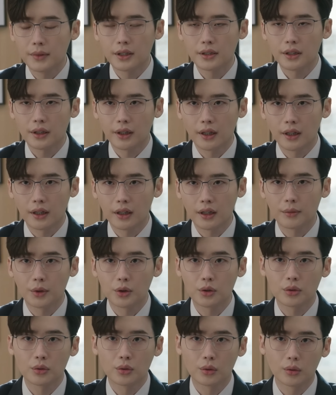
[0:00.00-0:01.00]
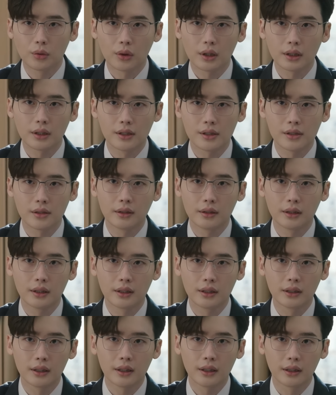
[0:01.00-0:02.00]
Therefore, Ahn Joo-hyung
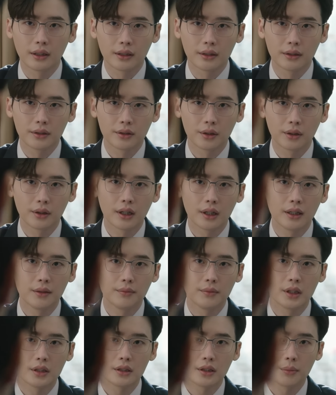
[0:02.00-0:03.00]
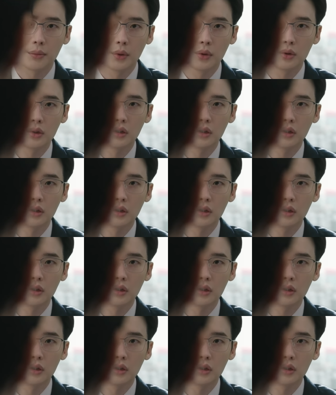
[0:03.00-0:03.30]
intended to conceal the precedent